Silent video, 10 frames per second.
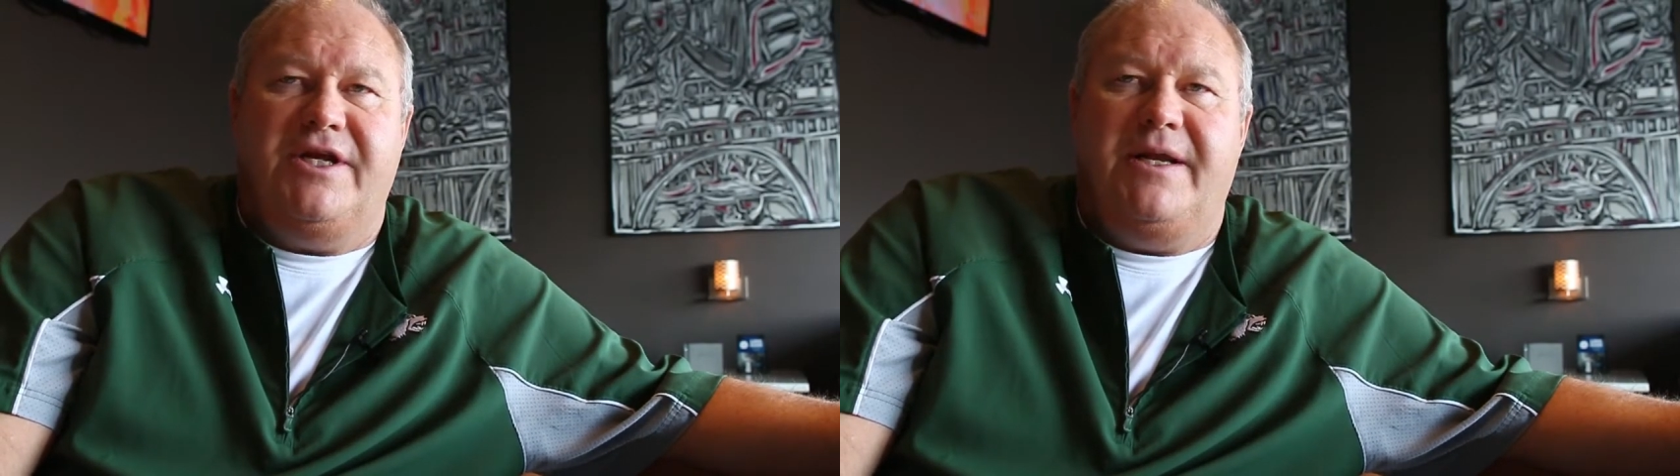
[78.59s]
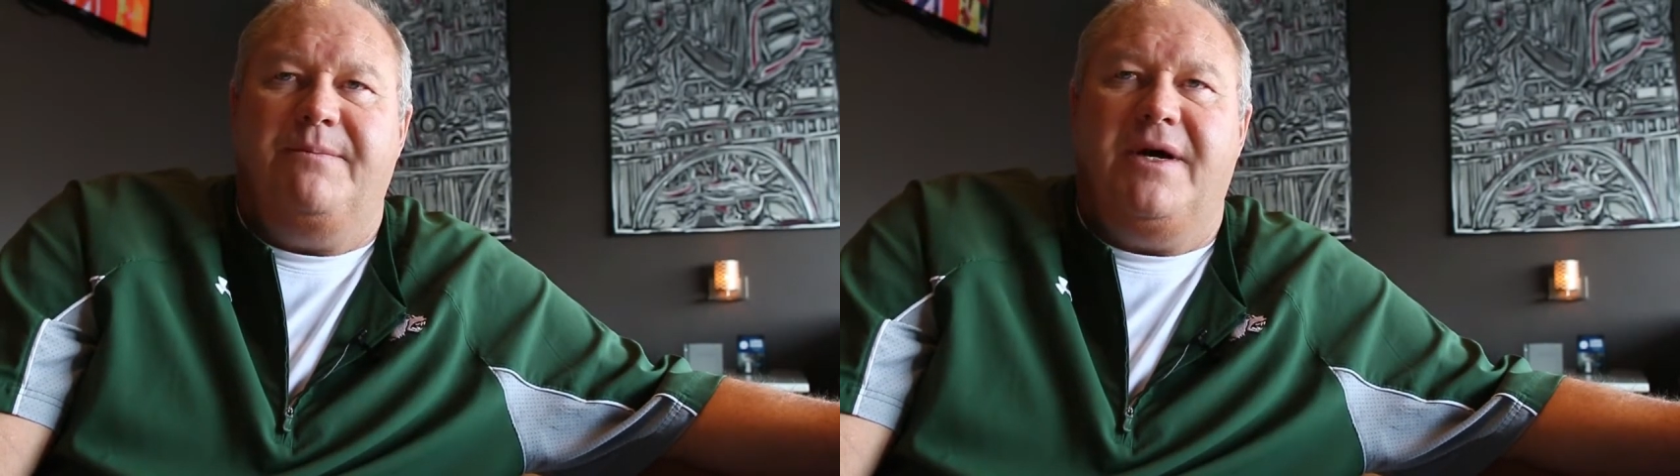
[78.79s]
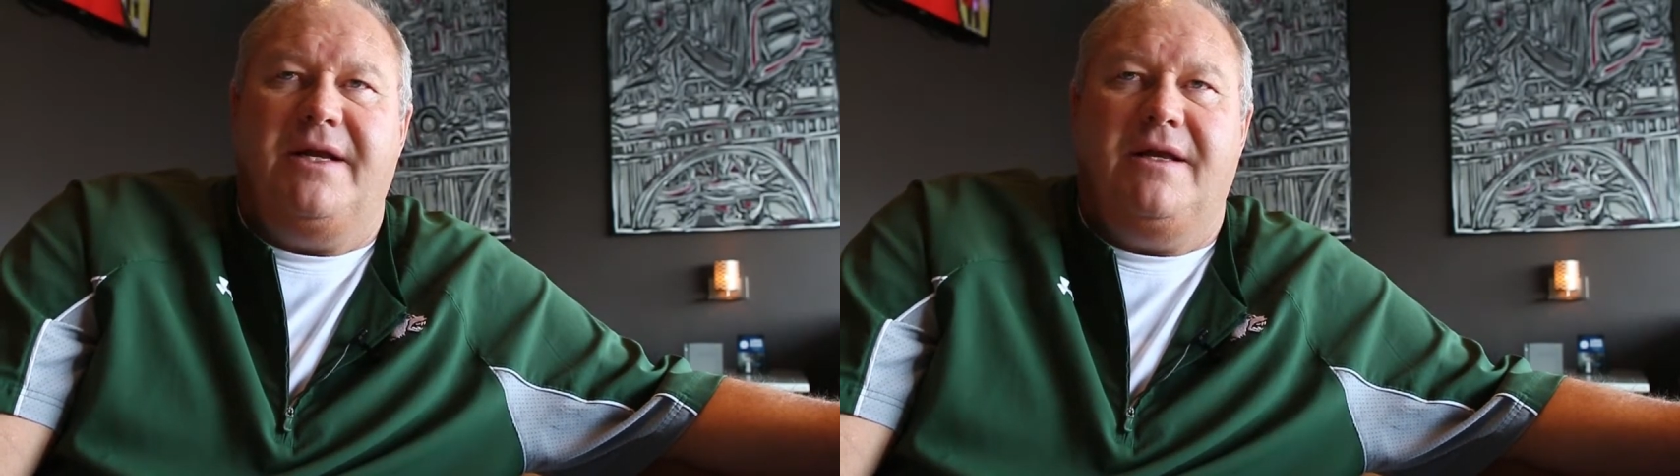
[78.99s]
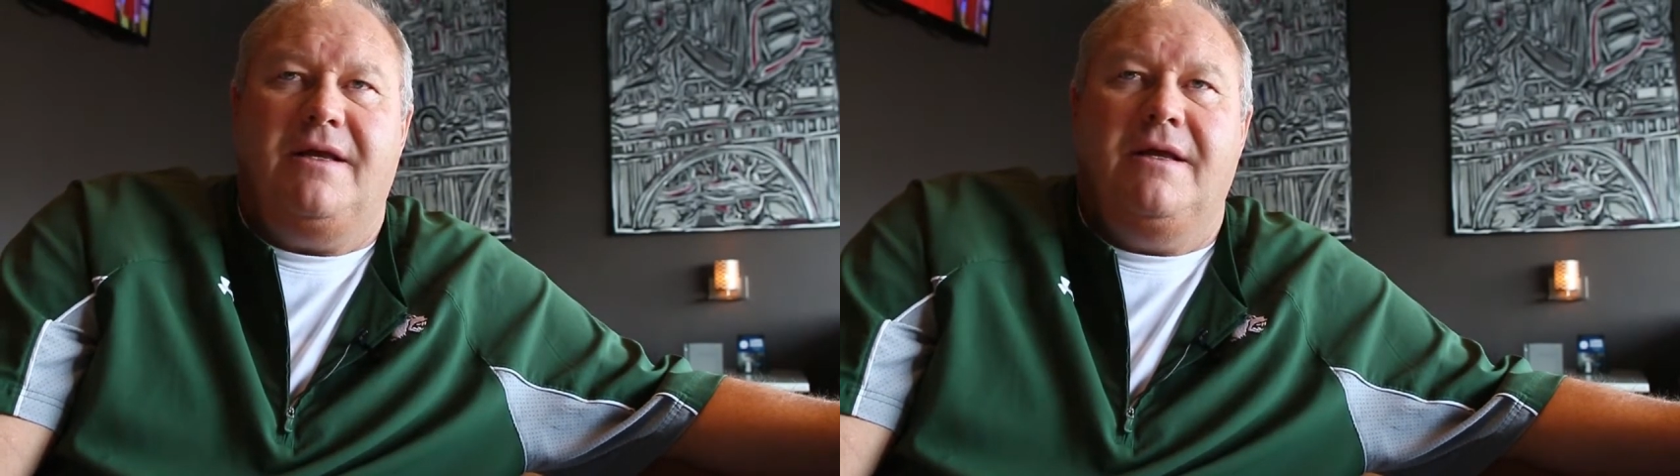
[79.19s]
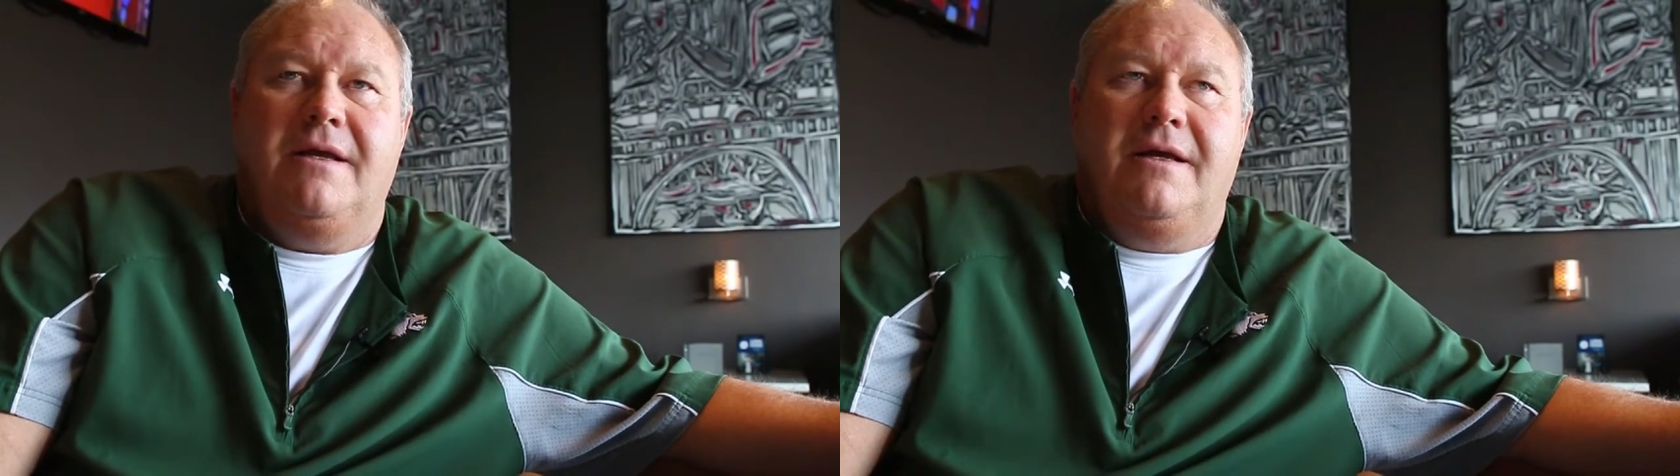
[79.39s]

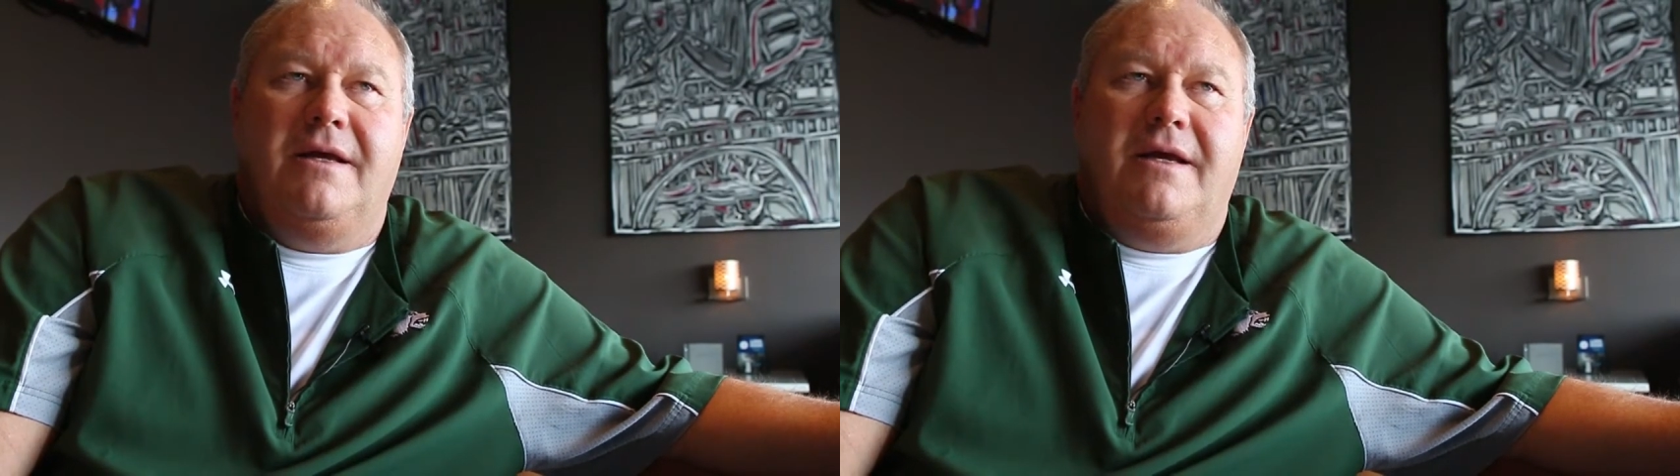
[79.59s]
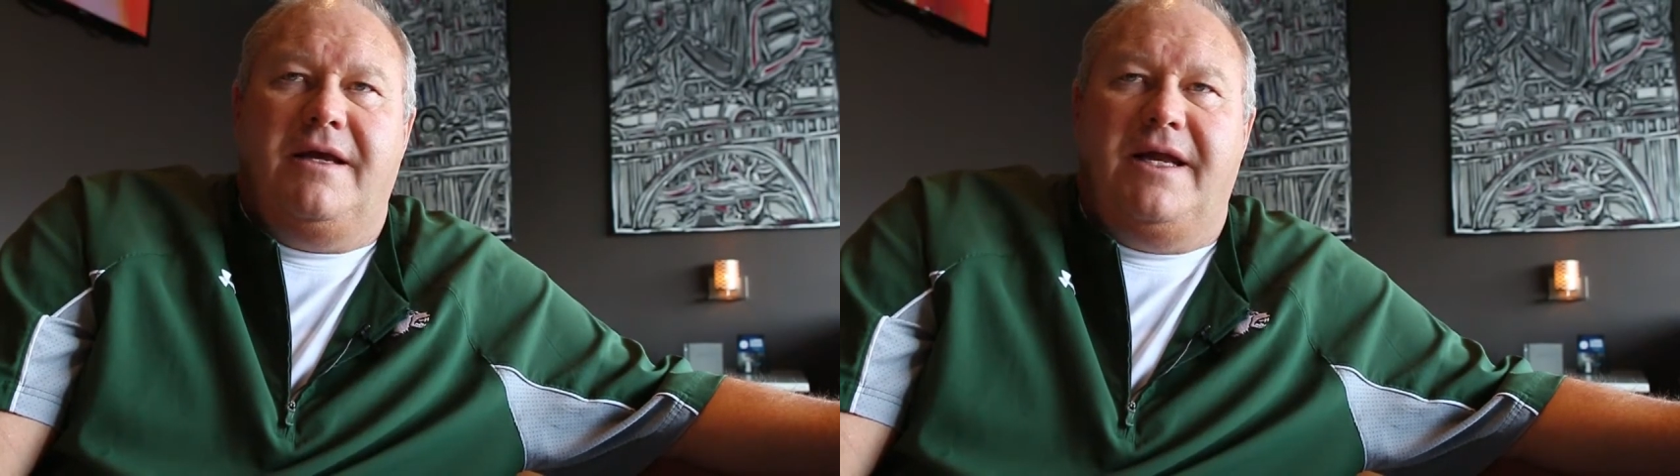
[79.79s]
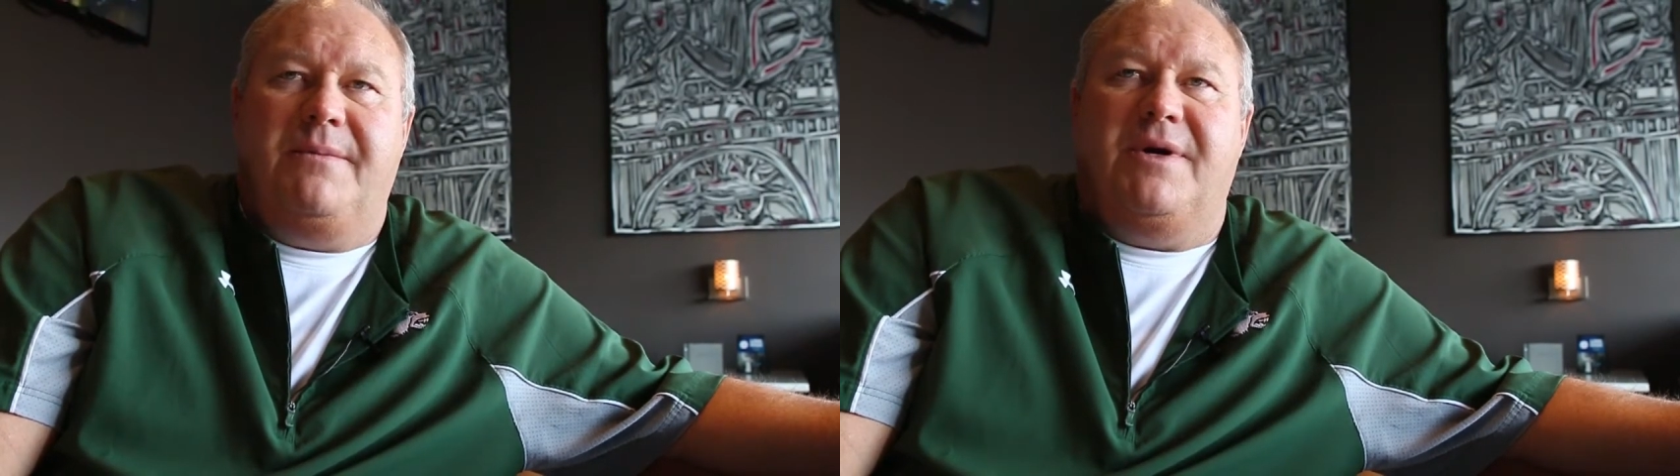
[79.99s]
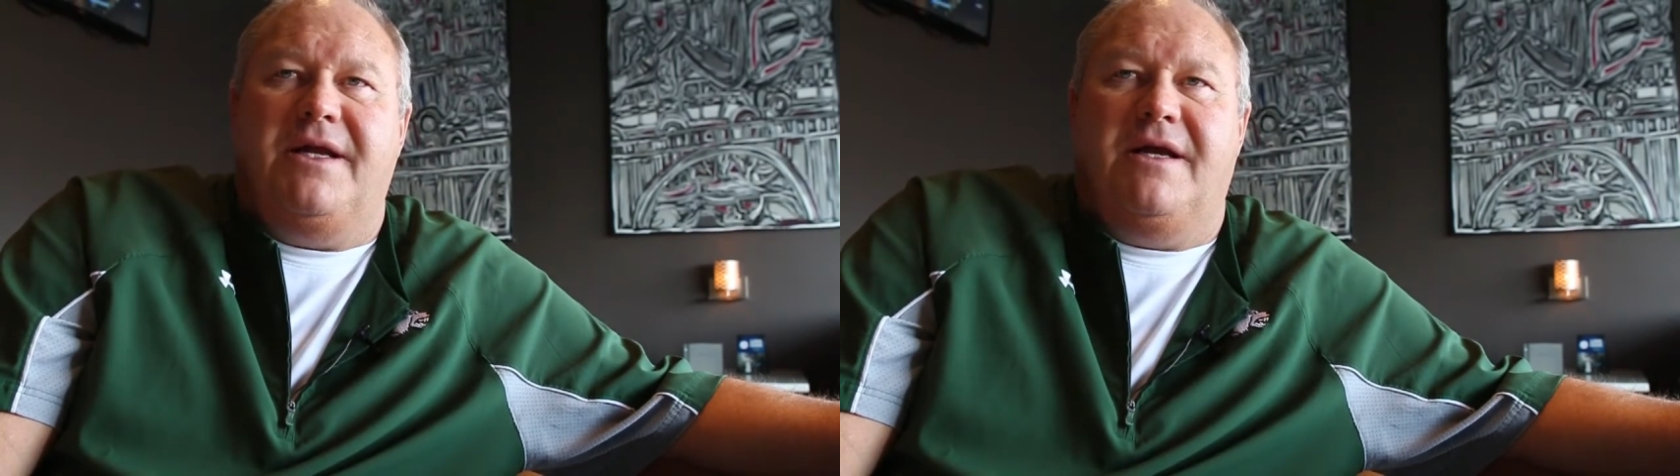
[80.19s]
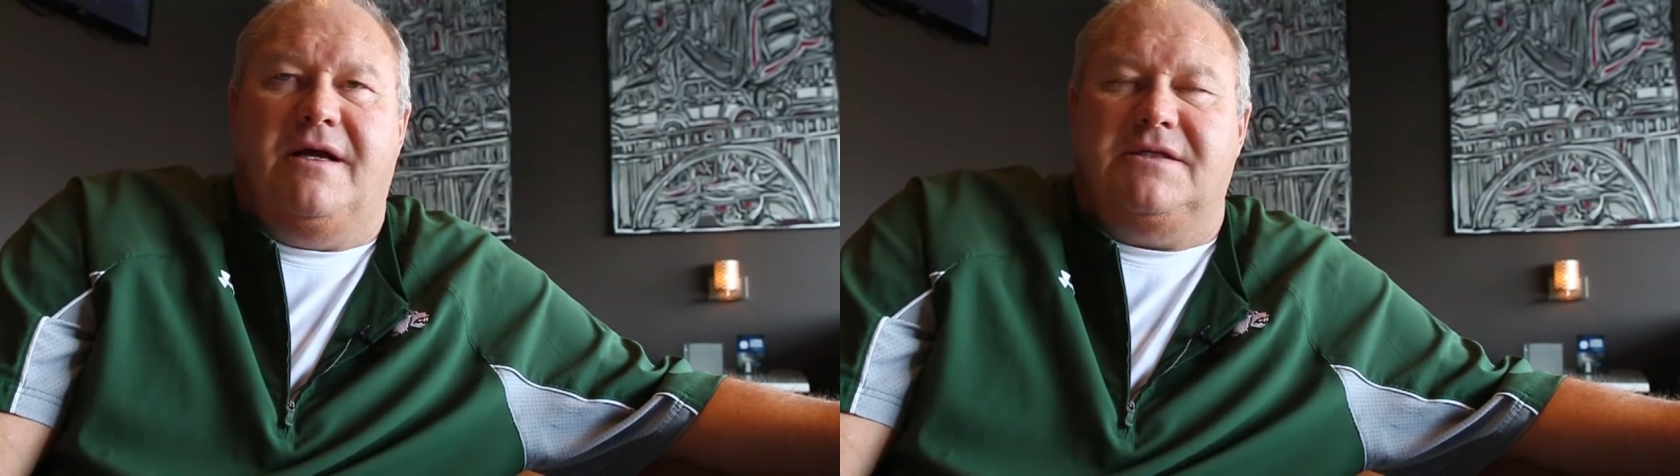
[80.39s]
anybody
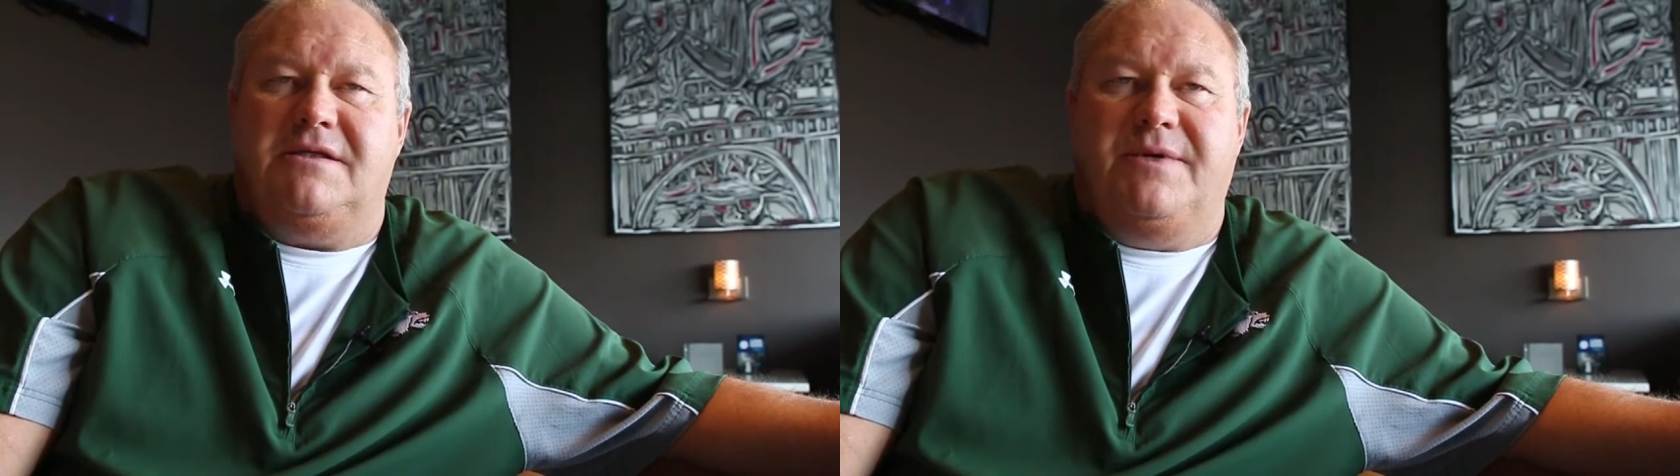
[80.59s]
else.